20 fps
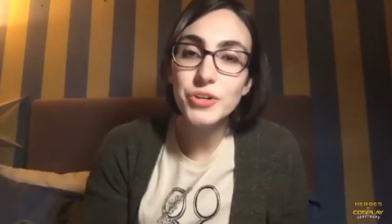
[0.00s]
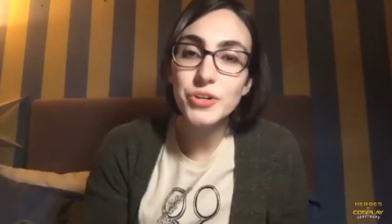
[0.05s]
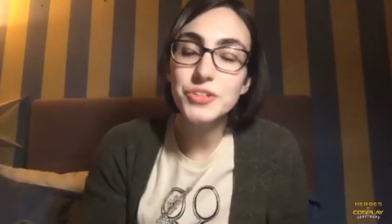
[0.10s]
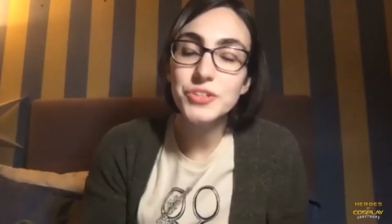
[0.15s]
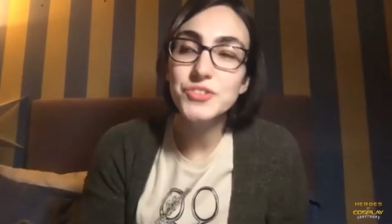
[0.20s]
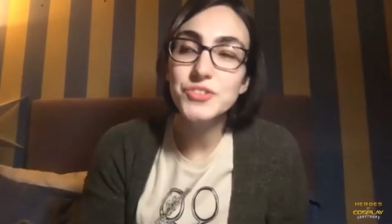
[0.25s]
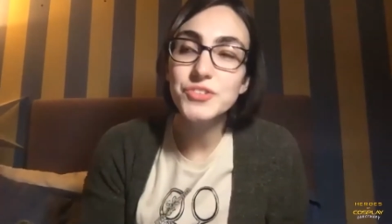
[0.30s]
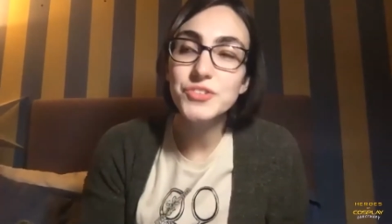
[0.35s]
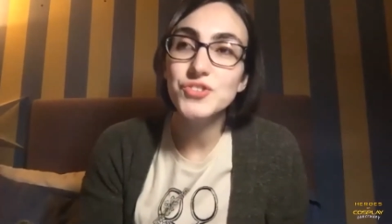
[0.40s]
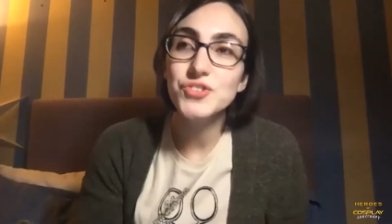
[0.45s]

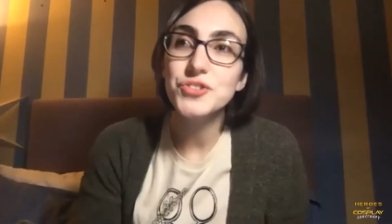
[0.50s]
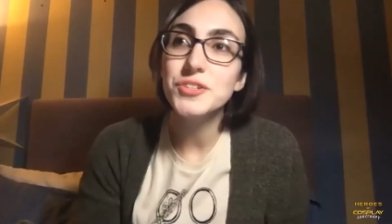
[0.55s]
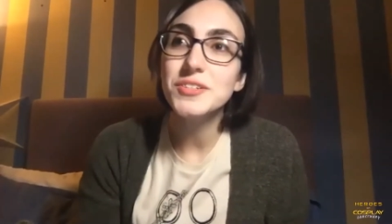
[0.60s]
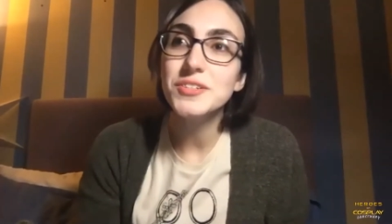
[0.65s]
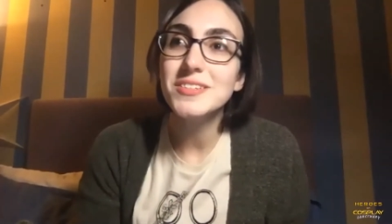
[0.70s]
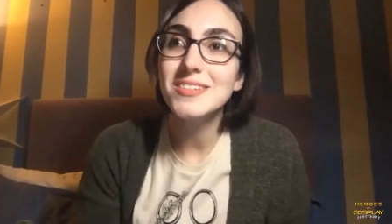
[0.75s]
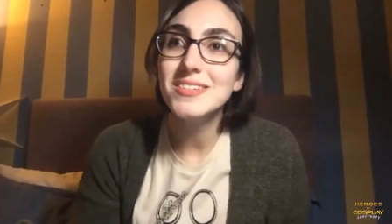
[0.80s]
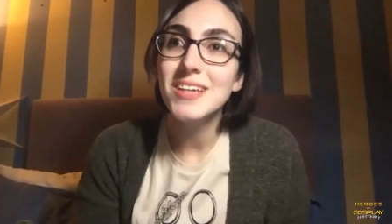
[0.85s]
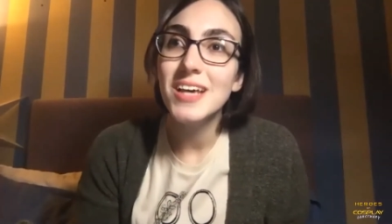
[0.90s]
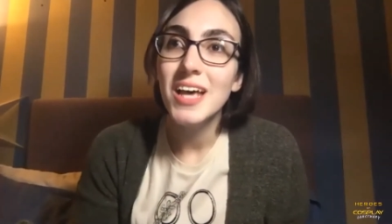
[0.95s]
is
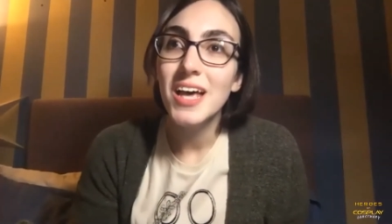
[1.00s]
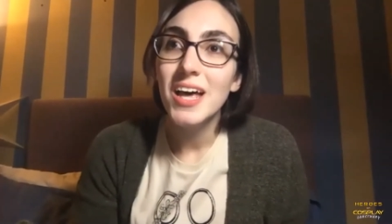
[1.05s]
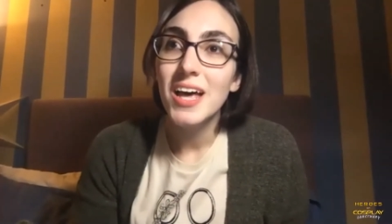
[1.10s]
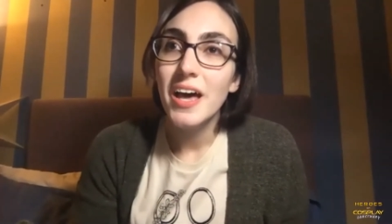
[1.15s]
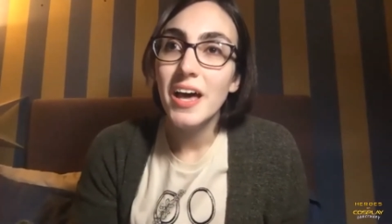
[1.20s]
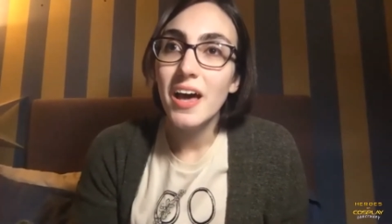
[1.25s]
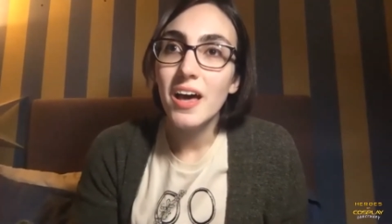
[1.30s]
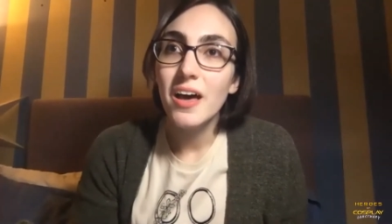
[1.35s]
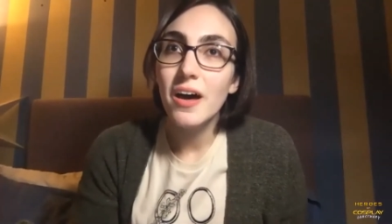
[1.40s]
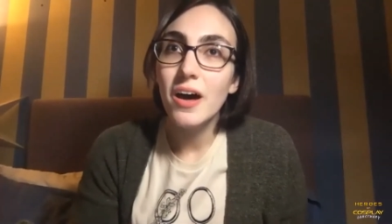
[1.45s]
just
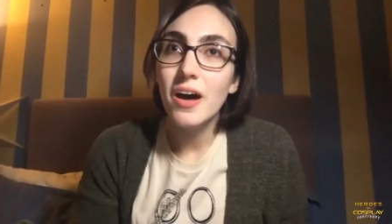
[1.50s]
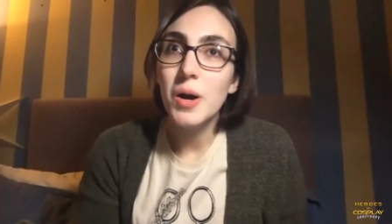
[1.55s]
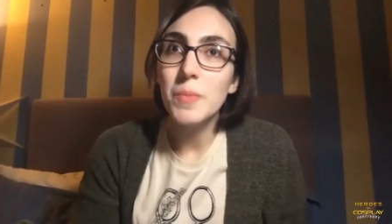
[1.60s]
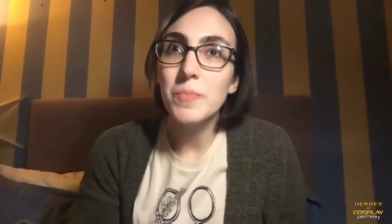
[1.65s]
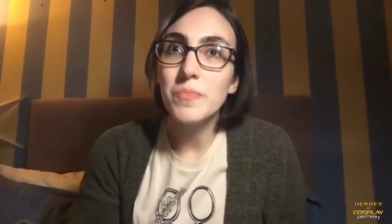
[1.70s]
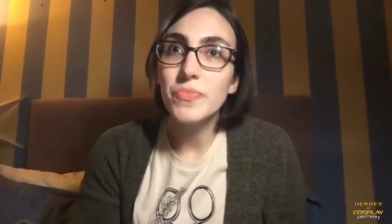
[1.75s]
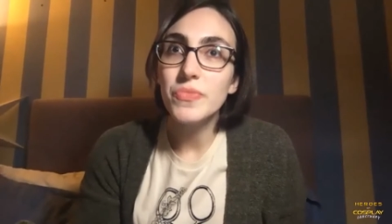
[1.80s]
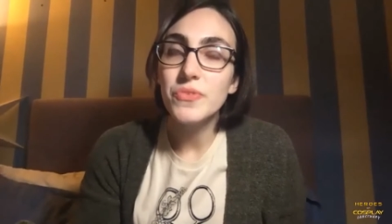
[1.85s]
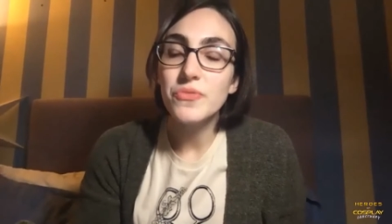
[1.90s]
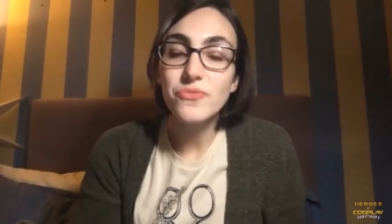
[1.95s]

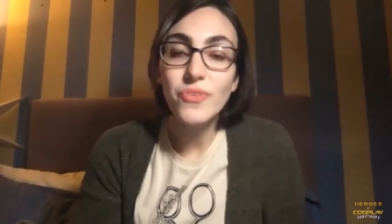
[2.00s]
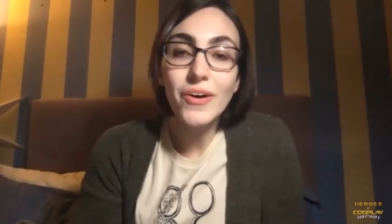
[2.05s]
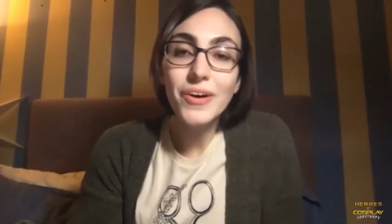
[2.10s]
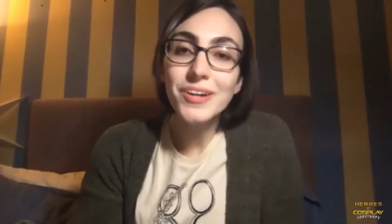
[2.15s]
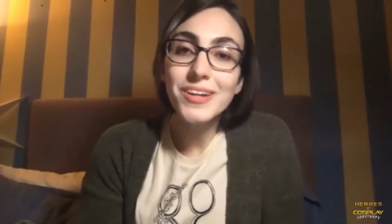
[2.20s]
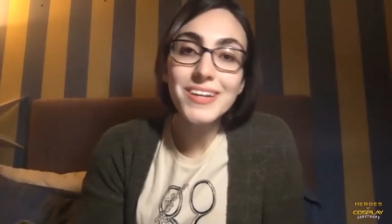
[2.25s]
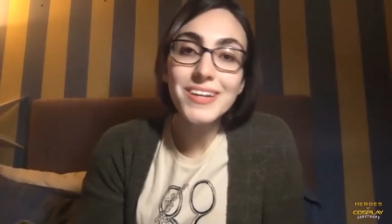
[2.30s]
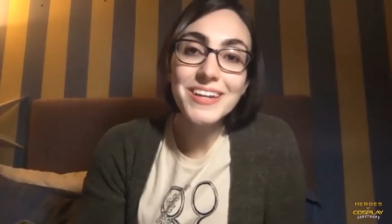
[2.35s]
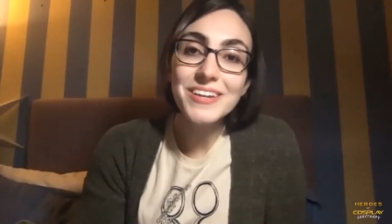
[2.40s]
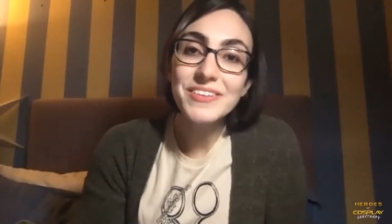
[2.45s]
fun
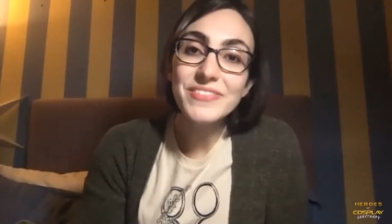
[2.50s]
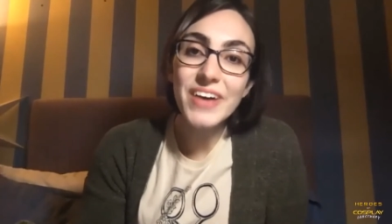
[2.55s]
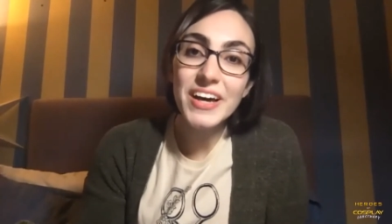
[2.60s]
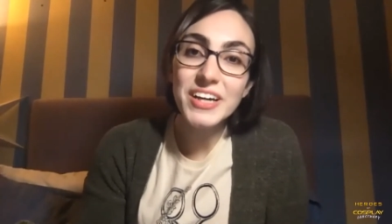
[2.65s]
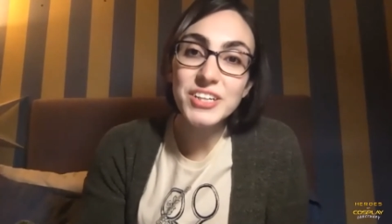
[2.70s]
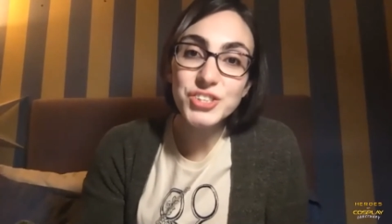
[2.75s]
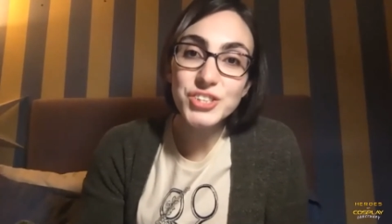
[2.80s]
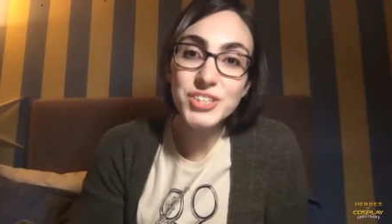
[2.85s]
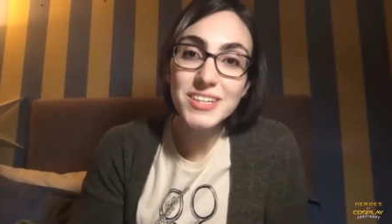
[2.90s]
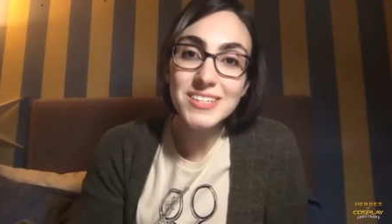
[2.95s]
and
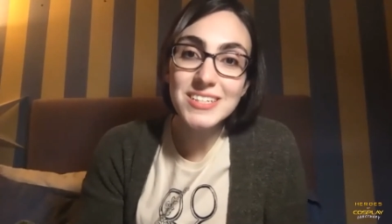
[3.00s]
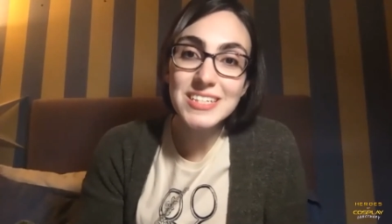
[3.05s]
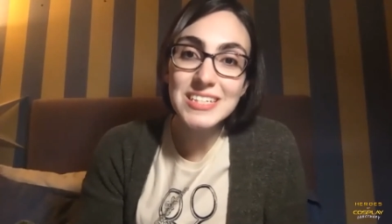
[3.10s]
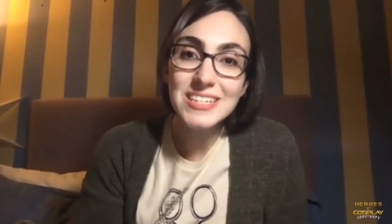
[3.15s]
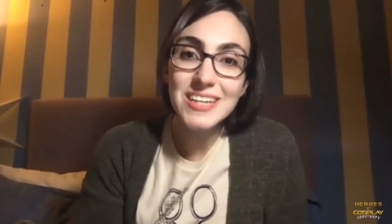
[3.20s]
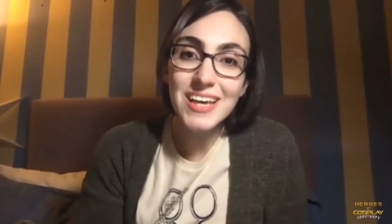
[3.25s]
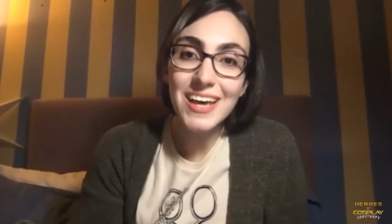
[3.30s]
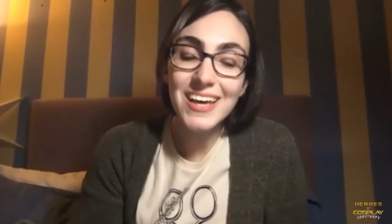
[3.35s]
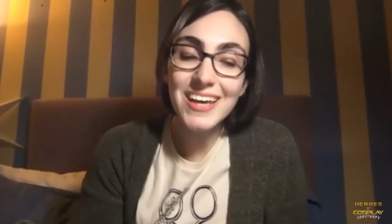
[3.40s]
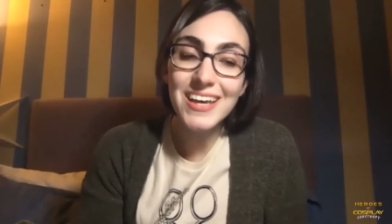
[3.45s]
infectious,
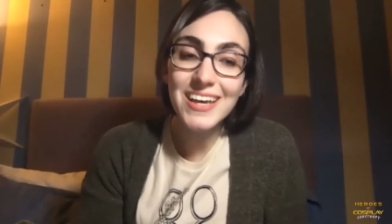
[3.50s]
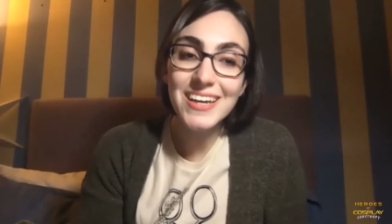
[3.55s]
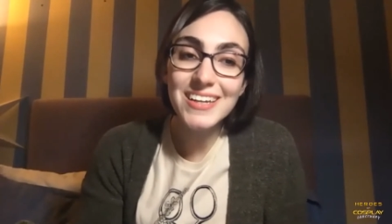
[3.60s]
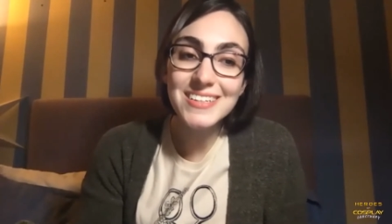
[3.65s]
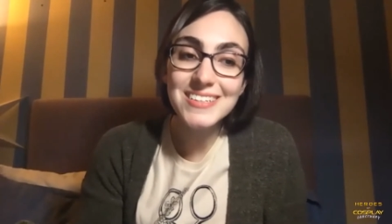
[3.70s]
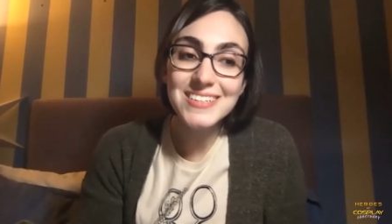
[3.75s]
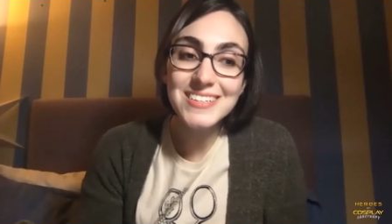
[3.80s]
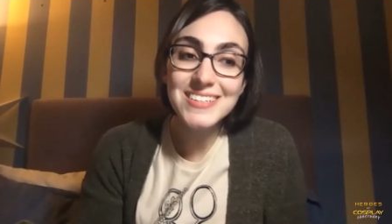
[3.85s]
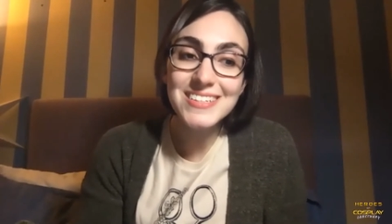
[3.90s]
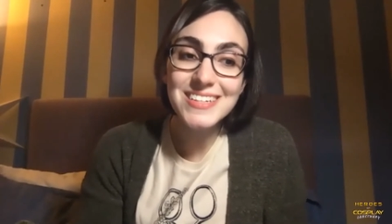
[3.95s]

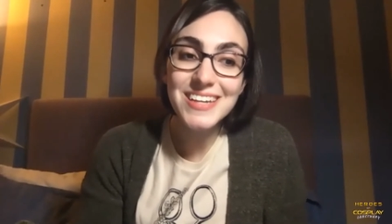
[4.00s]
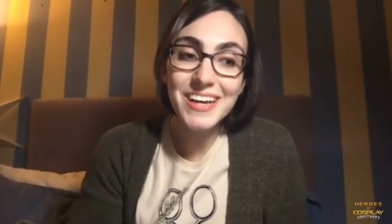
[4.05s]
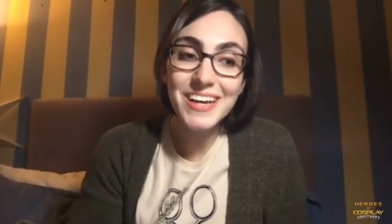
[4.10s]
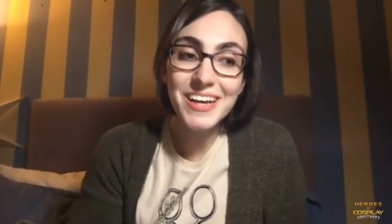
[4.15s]
and